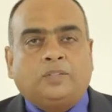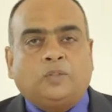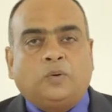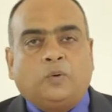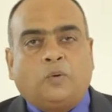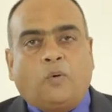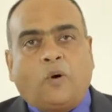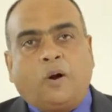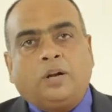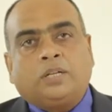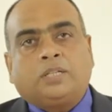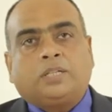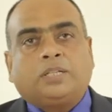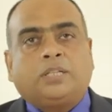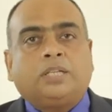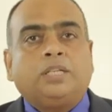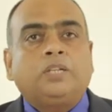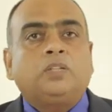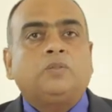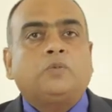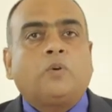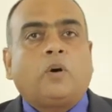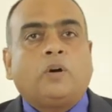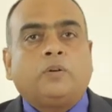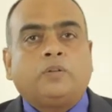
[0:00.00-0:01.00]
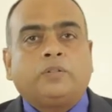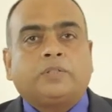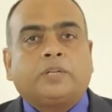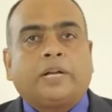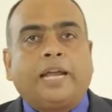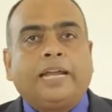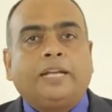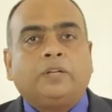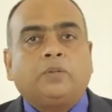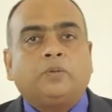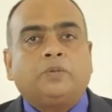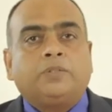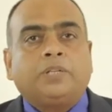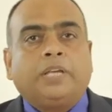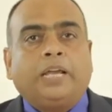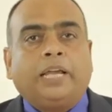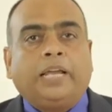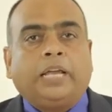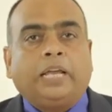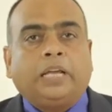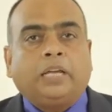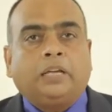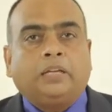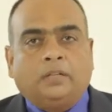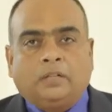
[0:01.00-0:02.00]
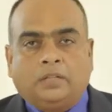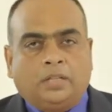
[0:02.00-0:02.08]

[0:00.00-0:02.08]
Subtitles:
to what she is trying to say.